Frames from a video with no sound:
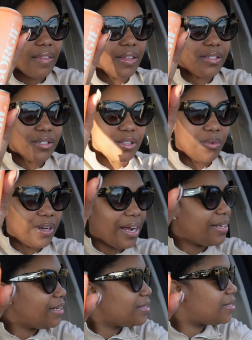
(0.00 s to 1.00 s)
This is the one
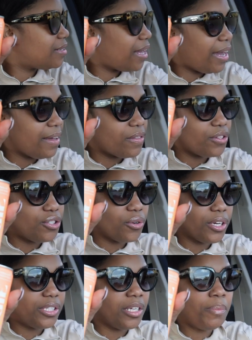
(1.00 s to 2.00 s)
I did today, the
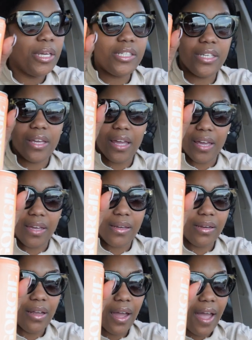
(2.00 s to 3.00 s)
Georgie Peachy
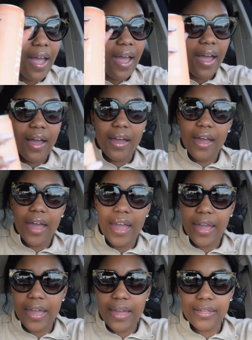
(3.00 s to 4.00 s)
Keen,
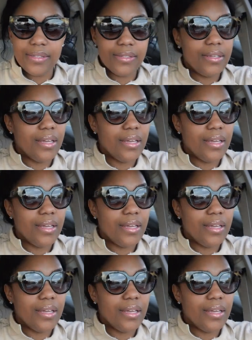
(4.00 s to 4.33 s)
and